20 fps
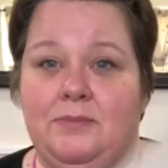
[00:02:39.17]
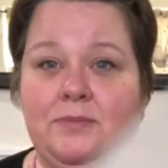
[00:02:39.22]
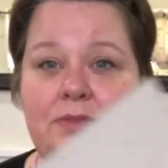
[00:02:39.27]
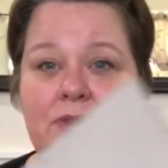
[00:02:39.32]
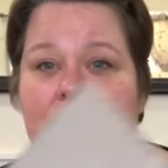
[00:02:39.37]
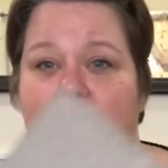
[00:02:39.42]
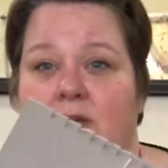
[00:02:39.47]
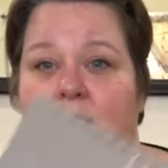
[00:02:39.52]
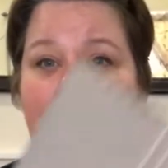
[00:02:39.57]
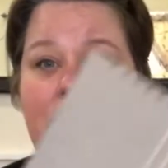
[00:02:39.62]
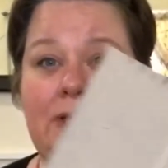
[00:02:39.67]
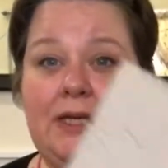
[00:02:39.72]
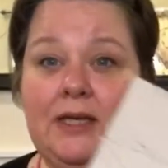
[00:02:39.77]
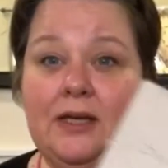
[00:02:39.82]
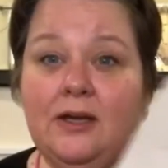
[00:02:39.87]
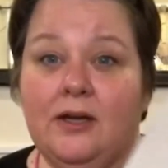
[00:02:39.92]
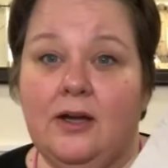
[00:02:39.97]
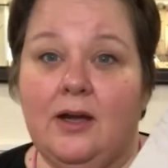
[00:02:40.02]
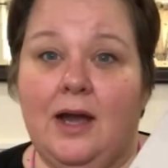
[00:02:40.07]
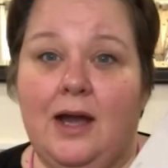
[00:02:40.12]
So
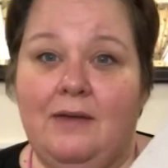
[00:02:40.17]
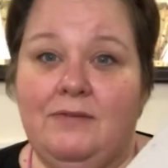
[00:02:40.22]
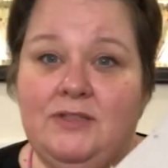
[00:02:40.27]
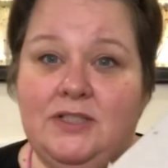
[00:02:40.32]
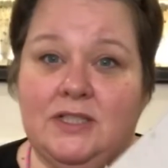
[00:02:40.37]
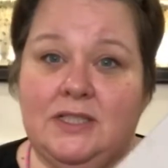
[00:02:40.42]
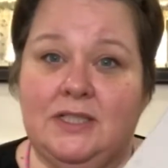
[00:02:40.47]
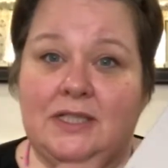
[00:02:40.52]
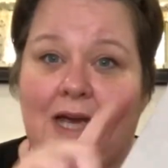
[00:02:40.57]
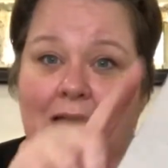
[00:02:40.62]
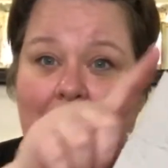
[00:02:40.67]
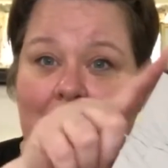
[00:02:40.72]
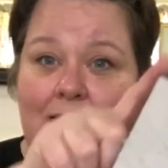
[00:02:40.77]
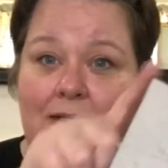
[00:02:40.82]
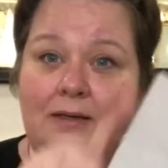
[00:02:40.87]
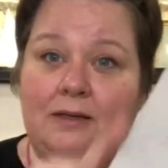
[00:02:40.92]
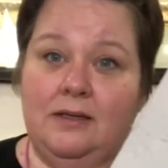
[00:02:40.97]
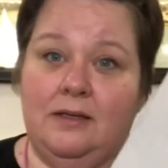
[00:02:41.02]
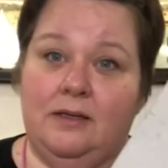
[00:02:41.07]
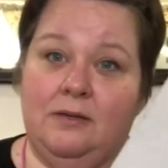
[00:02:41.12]
here I've just
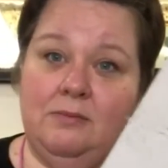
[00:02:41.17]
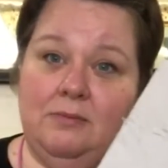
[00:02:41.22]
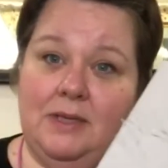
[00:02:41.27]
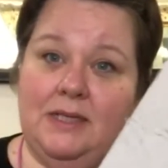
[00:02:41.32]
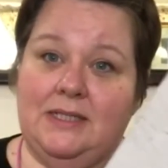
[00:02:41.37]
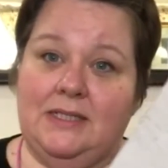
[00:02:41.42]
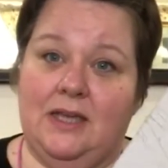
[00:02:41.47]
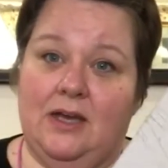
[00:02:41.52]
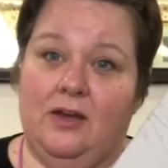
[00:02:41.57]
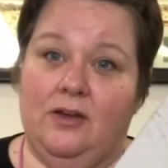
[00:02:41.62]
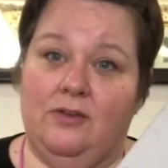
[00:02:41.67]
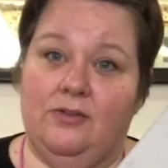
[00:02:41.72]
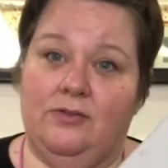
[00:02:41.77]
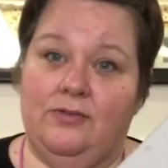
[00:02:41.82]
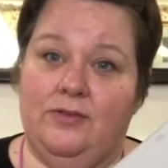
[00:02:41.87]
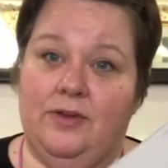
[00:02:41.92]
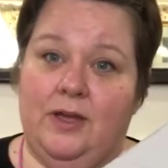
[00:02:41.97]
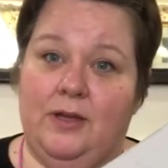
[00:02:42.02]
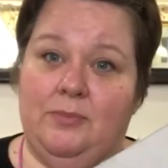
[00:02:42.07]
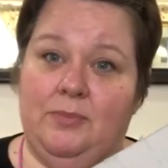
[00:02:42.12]
cut
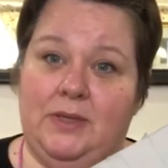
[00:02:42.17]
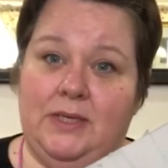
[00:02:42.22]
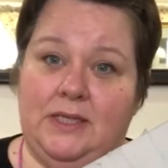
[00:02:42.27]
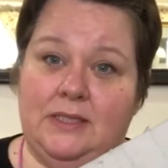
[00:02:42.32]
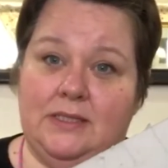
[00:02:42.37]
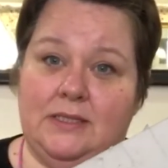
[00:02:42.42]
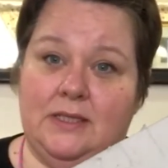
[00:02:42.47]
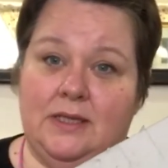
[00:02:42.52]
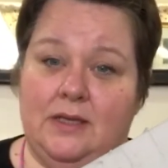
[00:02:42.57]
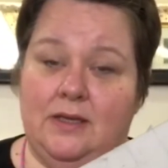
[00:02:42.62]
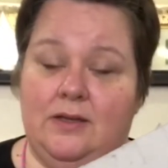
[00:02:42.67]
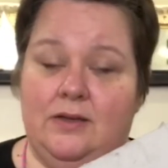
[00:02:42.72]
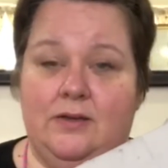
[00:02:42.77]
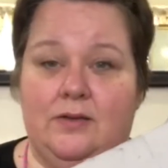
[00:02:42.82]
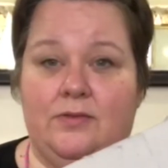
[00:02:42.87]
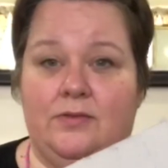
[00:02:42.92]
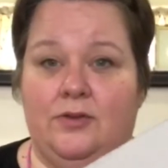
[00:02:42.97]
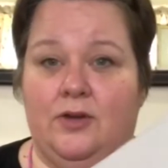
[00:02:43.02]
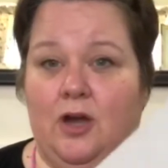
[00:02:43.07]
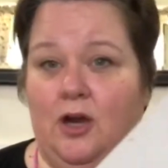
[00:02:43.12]
myself a piece
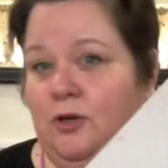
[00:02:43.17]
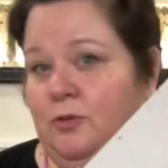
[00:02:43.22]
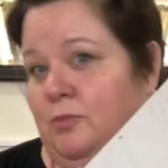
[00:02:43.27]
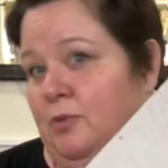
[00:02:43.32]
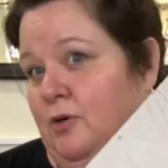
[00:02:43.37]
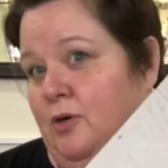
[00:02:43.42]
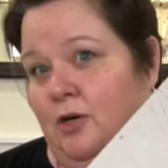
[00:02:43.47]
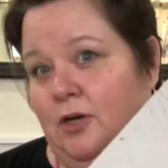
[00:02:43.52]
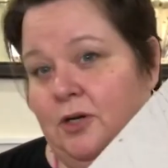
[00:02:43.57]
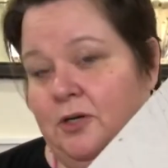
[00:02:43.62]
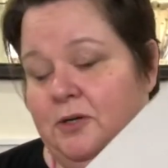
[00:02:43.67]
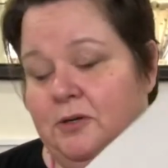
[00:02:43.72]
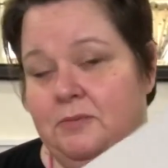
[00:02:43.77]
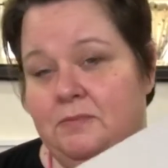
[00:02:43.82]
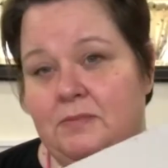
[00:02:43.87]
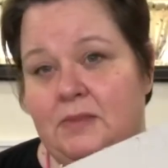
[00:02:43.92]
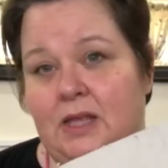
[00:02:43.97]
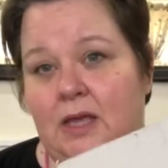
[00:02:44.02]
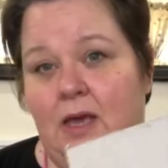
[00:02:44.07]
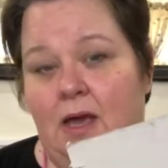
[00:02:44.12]
of cardboard,
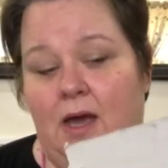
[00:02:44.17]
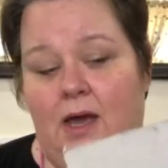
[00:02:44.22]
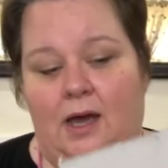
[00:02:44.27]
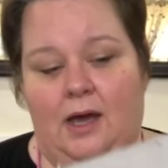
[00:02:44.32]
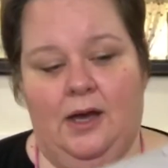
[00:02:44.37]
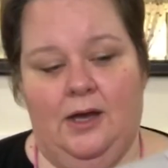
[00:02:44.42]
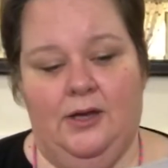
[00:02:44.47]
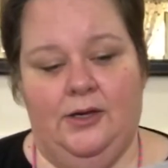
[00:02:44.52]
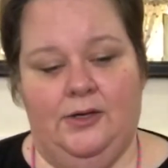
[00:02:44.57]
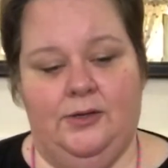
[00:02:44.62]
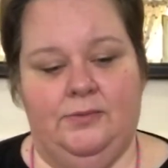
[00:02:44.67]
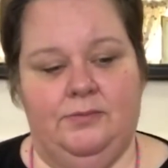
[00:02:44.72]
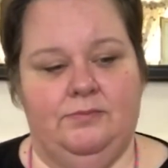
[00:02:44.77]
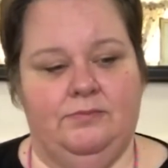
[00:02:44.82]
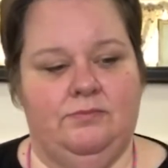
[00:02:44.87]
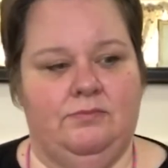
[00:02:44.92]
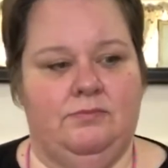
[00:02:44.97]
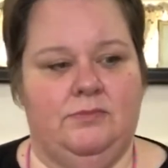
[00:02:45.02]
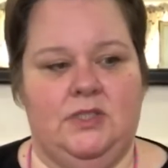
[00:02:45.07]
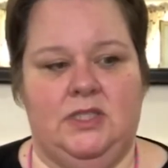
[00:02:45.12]

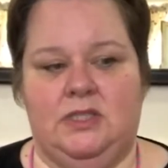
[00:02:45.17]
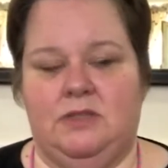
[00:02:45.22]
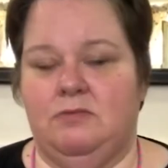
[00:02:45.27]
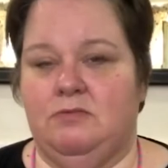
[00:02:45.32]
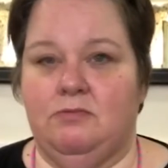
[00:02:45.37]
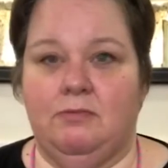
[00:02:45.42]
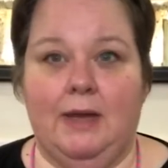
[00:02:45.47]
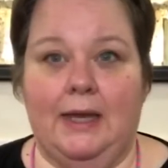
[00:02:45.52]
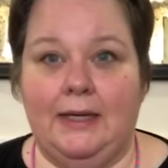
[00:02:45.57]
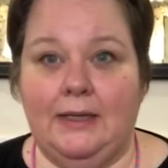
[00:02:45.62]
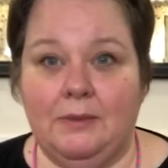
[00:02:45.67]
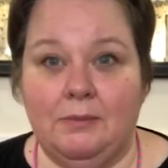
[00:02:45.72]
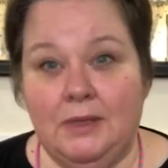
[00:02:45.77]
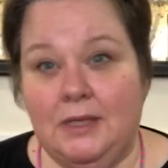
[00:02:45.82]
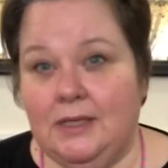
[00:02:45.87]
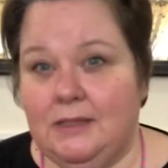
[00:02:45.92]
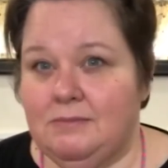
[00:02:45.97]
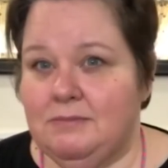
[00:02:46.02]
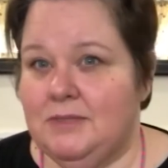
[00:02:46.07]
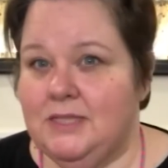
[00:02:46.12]
just
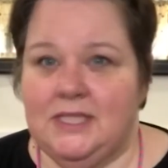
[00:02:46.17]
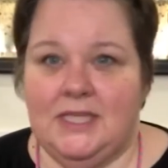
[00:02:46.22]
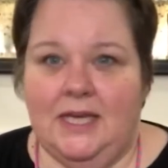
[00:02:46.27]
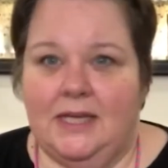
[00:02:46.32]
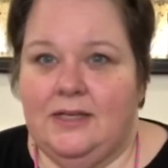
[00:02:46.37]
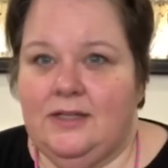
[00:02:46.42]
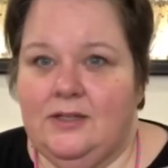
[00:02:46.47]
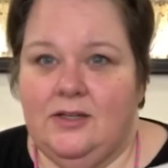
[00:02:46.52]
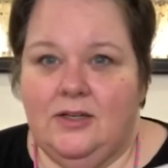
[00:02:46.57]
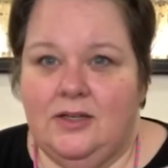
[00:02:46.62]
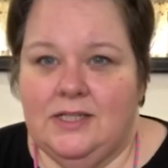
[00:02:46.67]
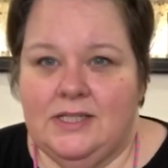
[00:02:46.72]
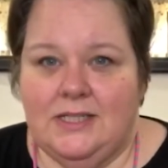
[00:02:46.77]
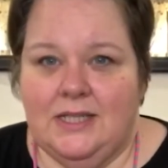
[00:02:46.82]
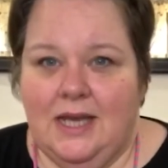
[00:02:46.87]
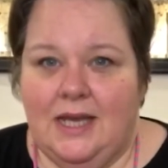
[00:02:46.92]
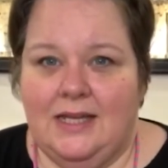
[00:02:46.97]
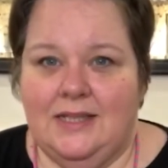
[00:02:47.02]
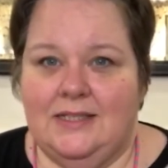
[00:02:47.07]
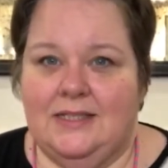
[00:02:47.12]
randomly decided on a
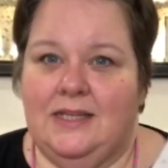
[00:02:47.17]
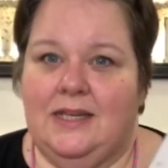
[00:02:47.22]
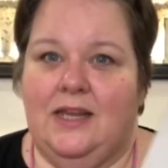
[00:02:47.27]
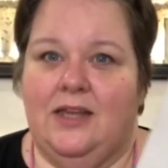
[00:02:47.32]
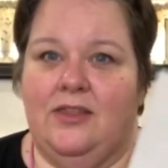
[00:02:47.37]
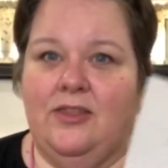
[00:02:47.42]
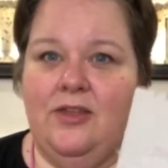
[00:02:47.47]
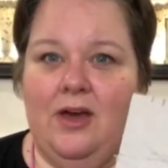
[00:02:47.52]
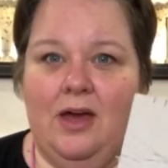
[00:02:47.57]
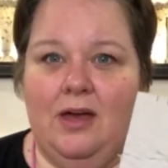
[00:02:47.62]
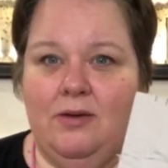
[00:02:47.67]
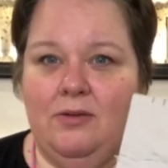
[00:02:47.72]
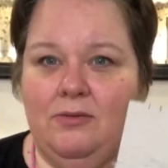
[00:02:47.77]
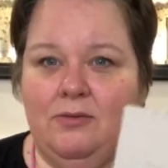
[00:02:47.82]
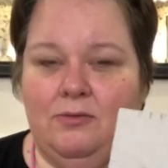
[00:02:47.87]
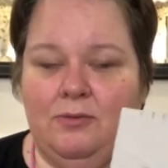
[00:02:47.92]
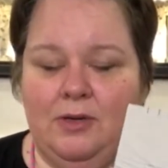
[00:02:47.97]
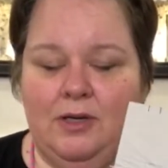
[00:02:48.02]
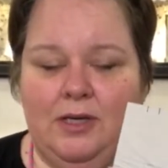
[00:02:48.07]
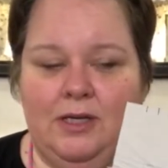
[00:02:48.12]
size that I thought
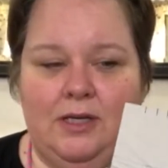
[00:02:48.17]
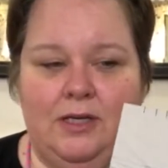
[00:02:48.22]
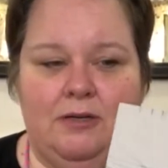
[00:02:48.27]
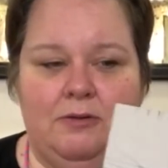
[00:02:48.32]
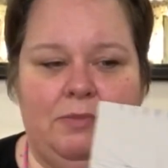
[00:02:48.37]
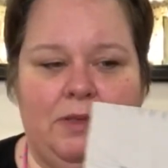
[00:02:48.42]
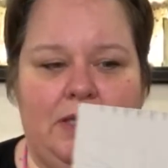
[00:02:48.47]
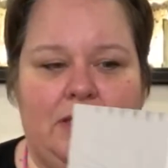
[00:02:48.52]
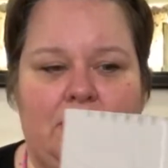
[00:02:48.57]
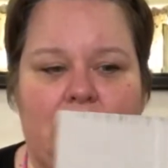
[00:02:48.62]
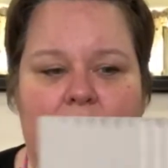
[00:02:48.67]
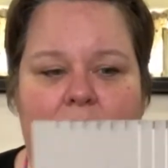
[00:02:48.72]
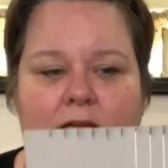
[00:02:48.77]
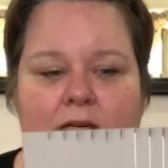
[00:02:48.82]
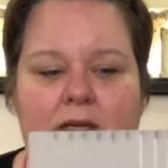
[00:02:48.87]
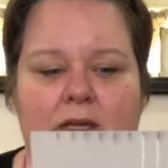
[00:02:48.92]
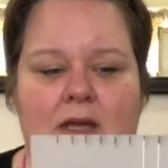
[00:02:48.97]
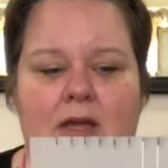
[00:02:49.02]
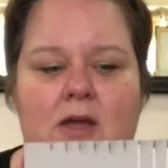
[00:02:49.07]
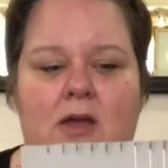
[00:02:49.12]
would be
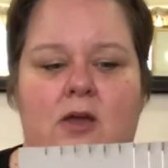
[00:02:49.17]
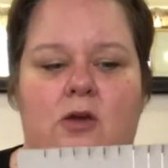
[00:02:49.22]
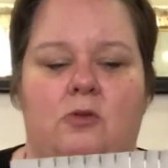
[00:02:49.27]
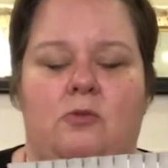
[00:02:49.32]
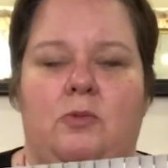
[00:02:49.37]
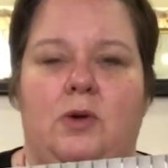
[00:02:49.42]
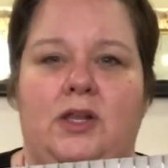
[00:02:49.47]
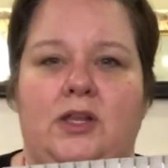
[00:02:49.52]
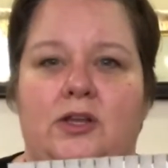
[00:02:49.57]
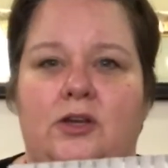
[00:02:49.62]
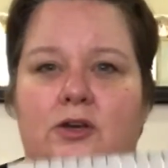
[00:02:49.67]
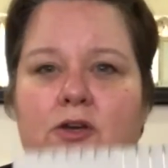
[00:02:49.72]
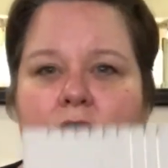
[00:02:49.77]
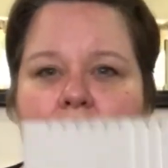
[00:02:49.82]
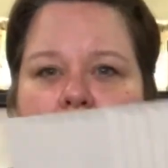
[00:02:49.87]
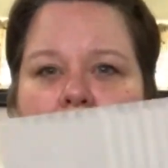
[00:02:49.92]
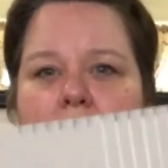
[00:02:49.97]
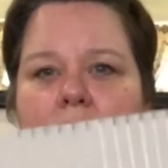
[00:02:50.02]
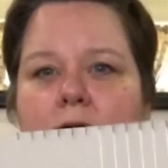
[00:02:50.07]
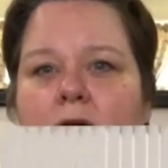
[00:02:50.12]
good. When
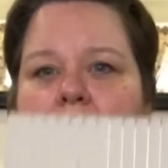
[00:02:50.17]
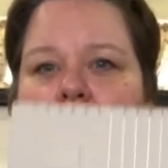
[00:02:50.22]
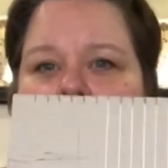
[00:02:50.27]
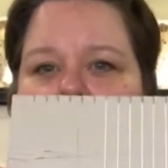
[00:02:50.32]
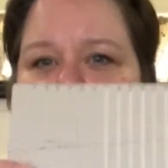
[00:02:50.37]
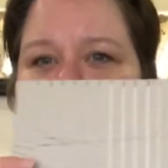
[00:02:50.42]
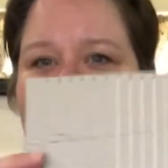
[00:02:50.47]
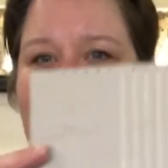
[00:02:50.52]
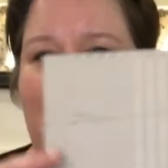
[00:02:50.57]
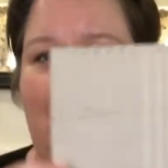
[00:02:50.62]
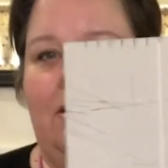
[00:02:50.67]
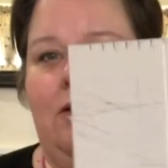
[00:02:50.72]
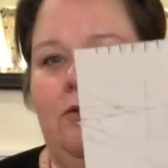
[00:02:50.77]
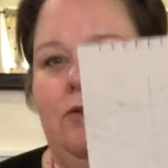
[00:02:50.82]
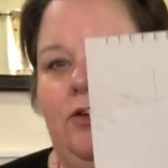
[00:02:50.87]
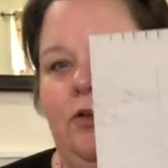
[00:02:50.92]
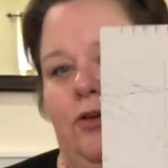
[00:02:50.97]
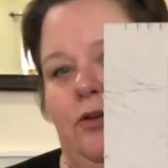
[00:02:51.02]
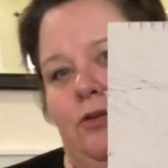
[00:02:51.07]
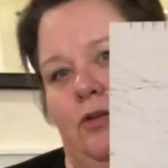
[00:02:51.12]
you're cutting
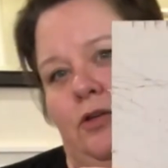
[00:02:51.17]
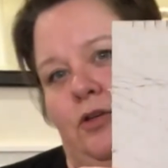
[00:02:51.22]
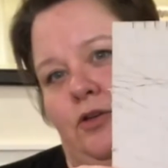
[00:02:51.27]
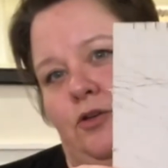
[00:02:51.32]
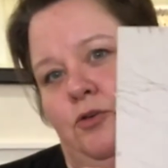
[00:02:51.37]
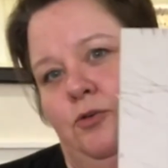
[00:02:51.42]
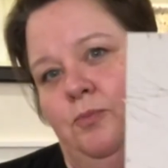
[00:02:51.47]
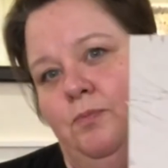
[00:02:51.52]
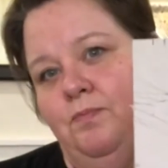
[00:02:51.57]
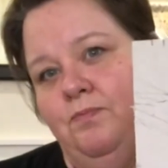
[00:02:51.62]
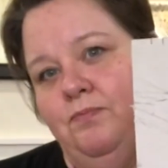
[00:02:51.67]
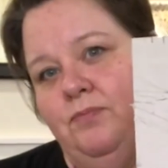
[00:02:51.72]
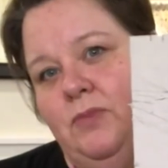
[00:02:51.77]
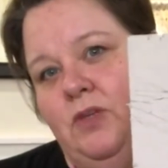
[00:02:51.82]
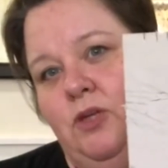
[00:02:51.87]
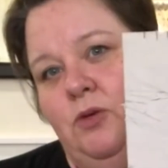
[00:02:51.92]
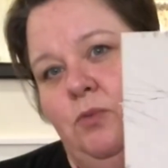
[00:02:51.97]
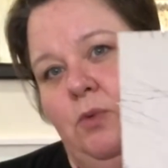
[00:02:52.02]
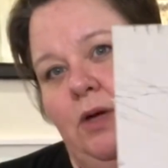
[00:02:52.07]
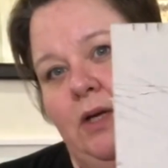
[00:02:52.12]
out your loom,
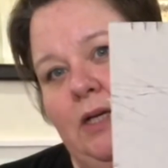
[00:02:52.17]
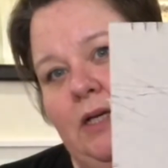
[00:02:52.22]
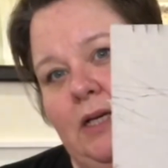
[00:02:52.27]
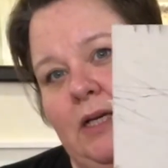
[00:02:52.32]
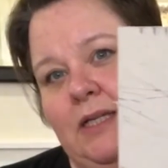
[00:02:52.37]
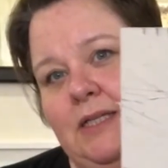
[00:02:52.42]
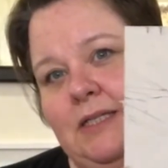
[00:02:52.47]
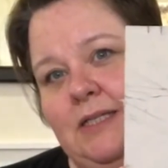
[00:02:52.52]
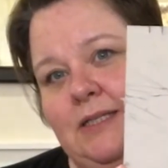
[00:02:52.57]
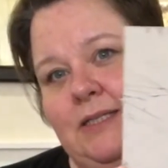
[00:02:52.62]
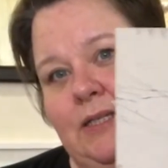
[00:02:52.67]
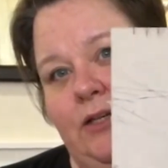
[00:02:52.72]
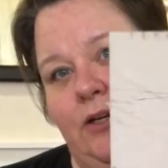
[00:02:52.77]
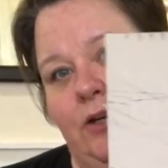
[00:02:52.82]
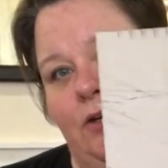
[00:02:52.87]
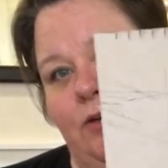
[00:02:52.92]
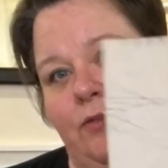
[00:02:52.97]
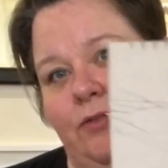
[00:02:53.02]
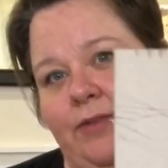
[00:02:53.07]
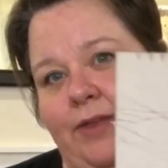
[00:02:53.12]
you want to
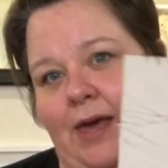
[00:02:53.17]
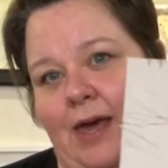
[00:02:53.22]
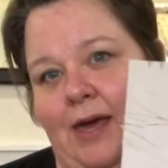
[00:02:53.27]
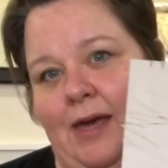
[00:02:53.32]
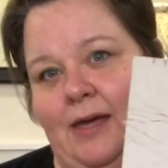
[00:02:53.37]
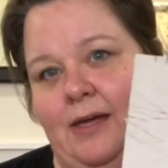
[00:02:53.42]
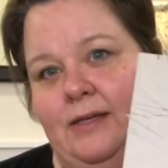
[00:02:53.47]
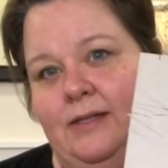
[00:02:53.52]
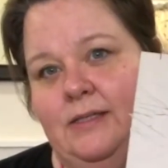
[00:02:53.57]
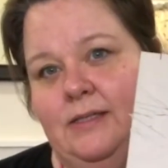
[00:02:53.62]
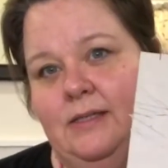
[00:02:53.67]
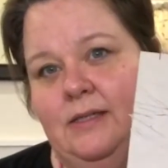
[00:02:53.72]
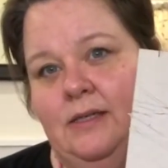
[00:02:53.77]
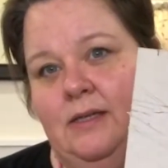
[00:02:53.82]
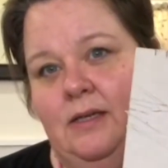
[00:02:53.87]
consider that